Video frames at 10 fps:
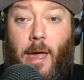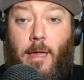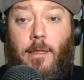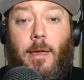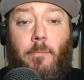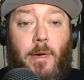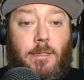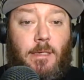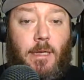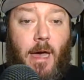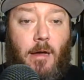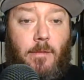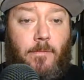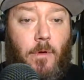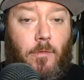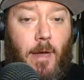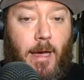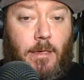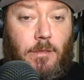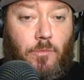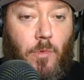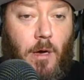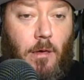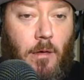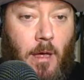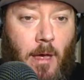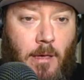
and then basically how to vote as well.